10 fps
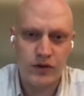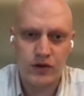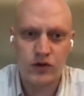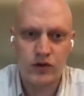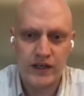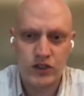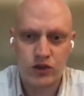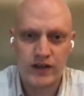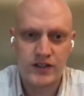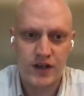political
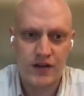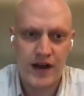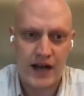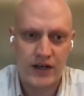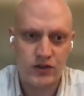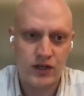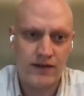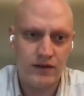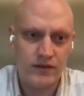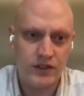interests on the national
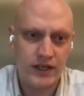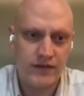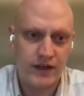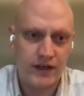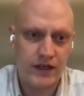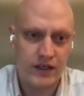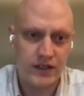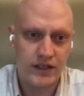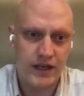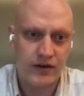level of achieving a
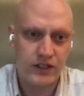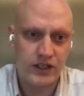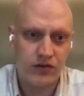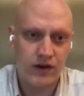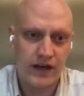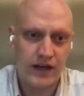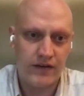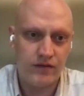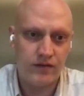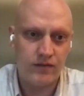clean energy
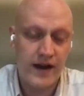grid